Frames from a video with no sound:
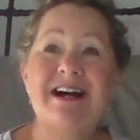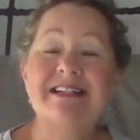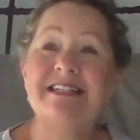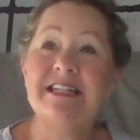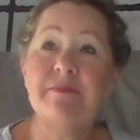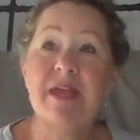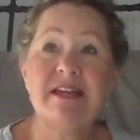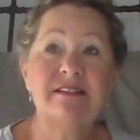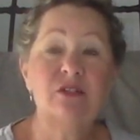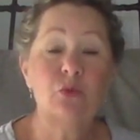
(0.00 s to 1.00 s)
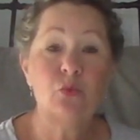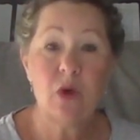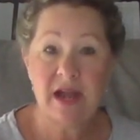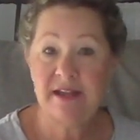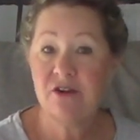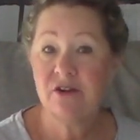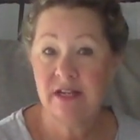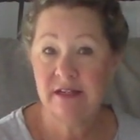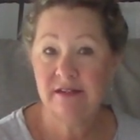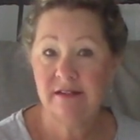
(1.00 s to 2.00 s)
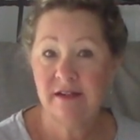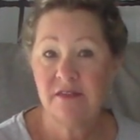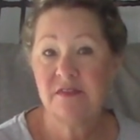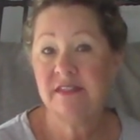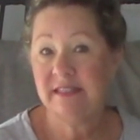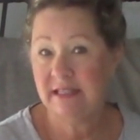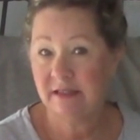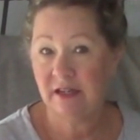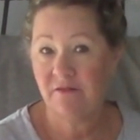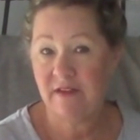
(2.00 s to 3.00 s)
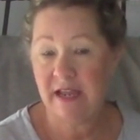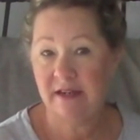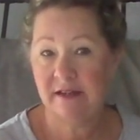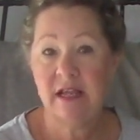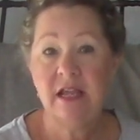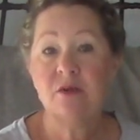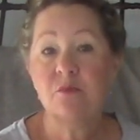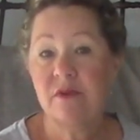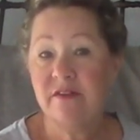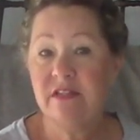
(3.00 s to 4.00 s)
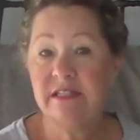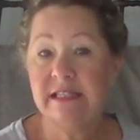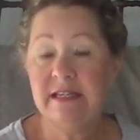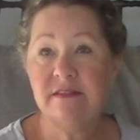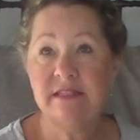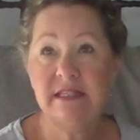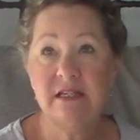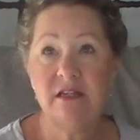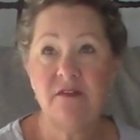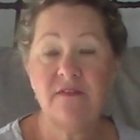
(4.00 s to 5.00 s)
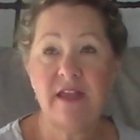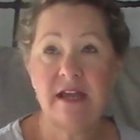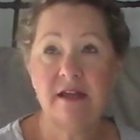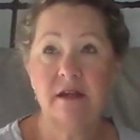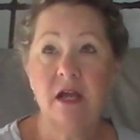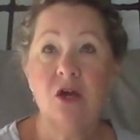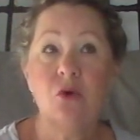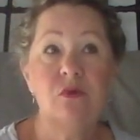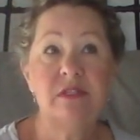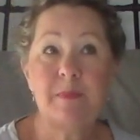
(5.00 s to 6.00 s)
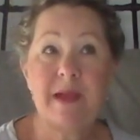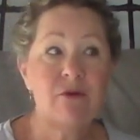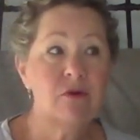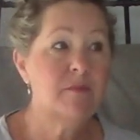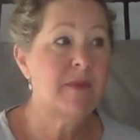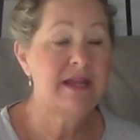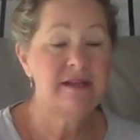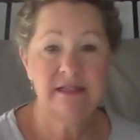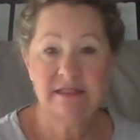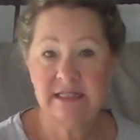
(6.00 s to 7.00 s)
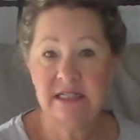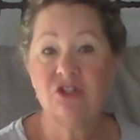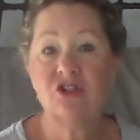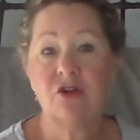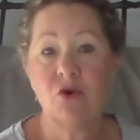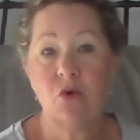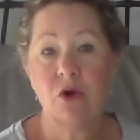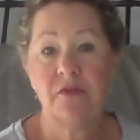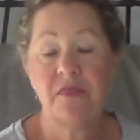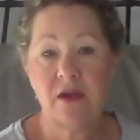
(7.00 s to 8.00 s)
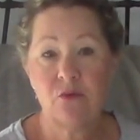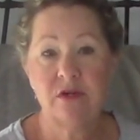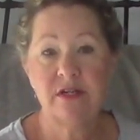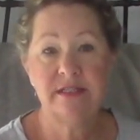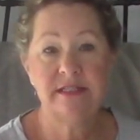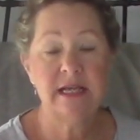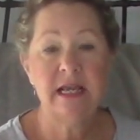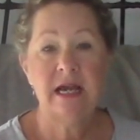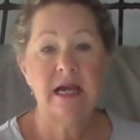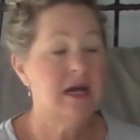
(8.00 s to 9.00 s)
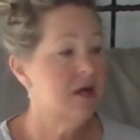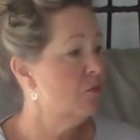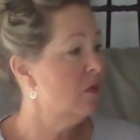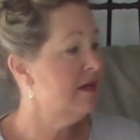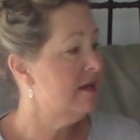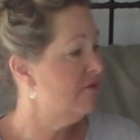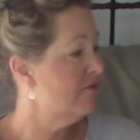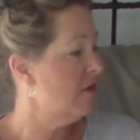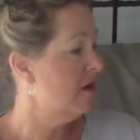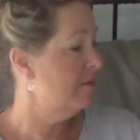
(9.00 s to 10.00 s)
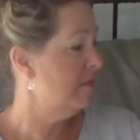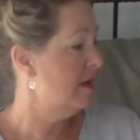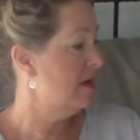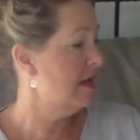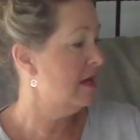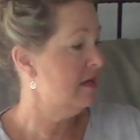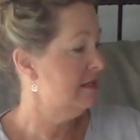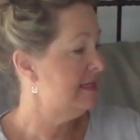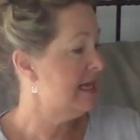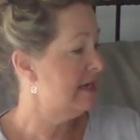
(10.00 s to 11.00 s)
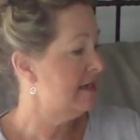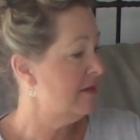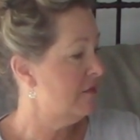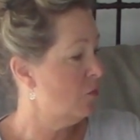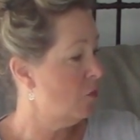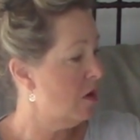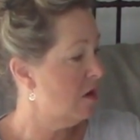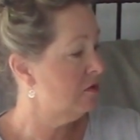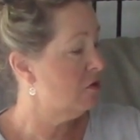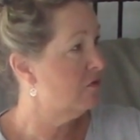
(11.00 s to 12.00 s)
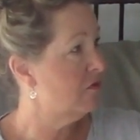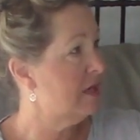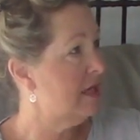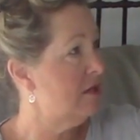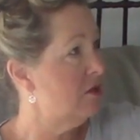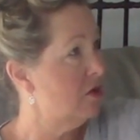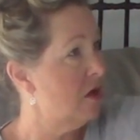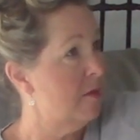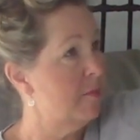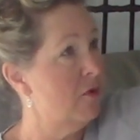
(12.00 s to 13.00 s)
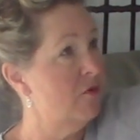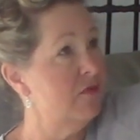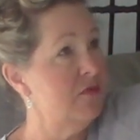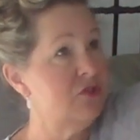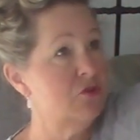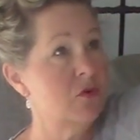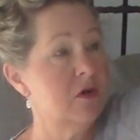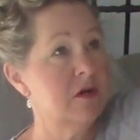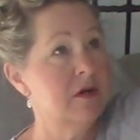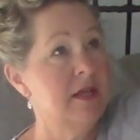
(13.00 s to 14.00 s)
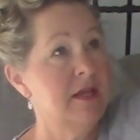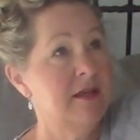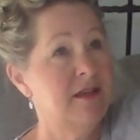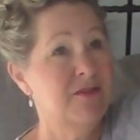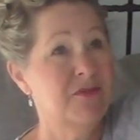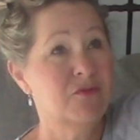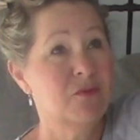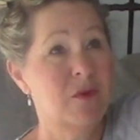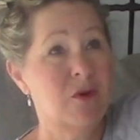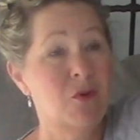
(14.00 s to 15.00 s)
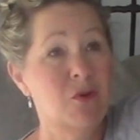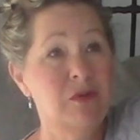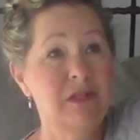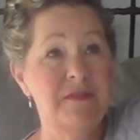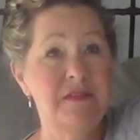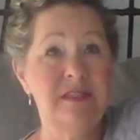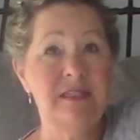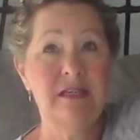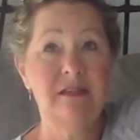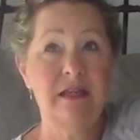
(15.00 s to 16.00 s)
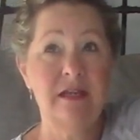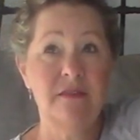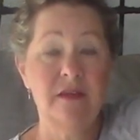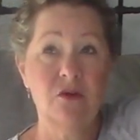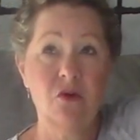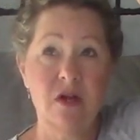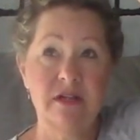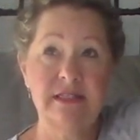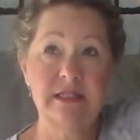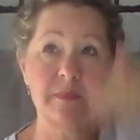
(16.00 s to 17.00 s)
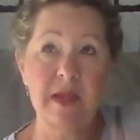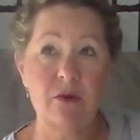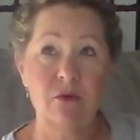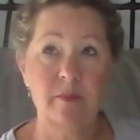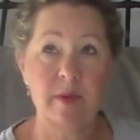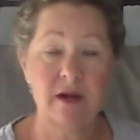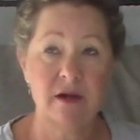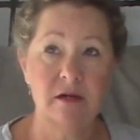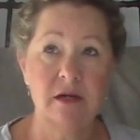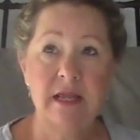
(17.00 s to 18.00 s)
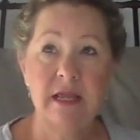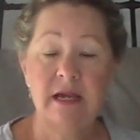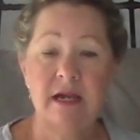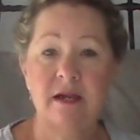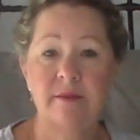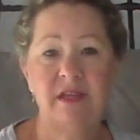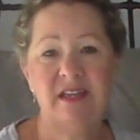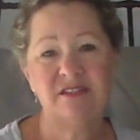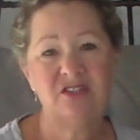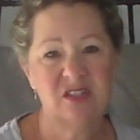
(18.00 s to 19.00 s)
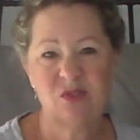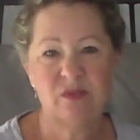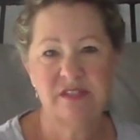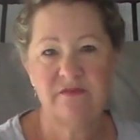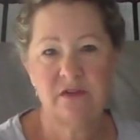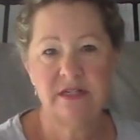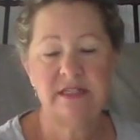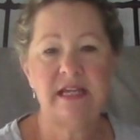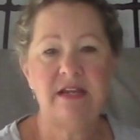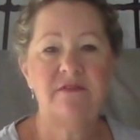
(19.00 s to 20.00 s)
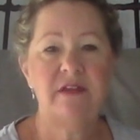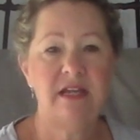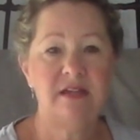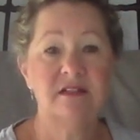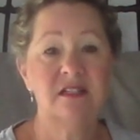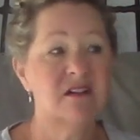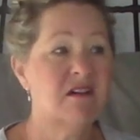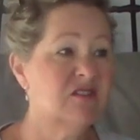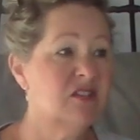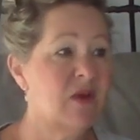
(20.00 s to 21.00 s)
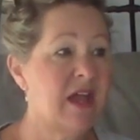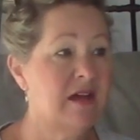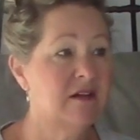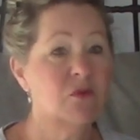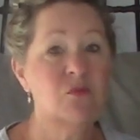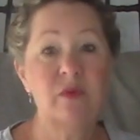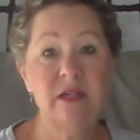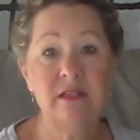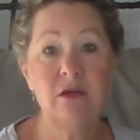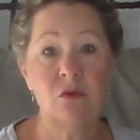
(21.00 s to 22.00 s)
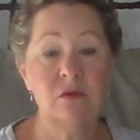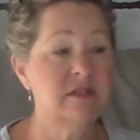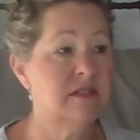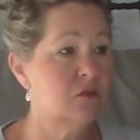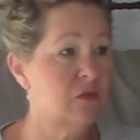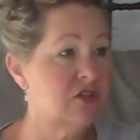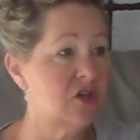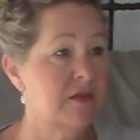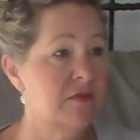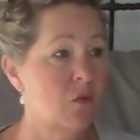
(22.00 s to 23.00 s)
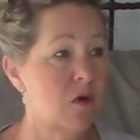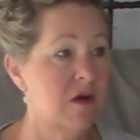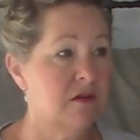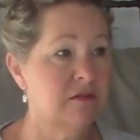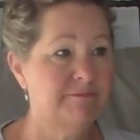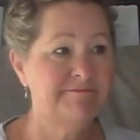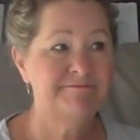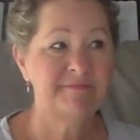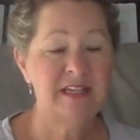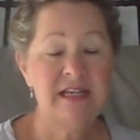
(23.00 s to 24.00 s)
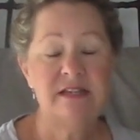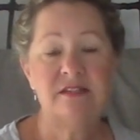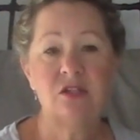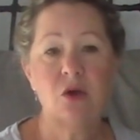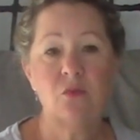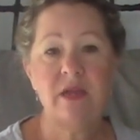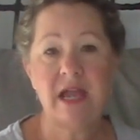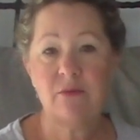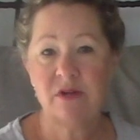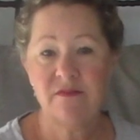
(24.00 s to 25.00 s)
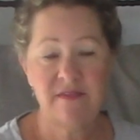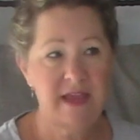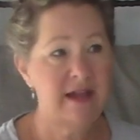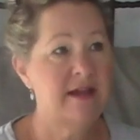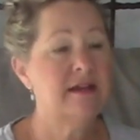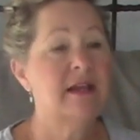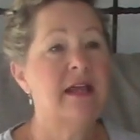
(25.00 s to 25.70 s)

Tim had to wire in the ceiling fan. Previously, the ceiling fan was powered by an extension cord that was running from a socket in the wall over here, up over the door, in through a hole in the ceiling, and then crossed a power bar. It just wasn't very safe, and it also had a really old switch on the wall. So we got rid of that.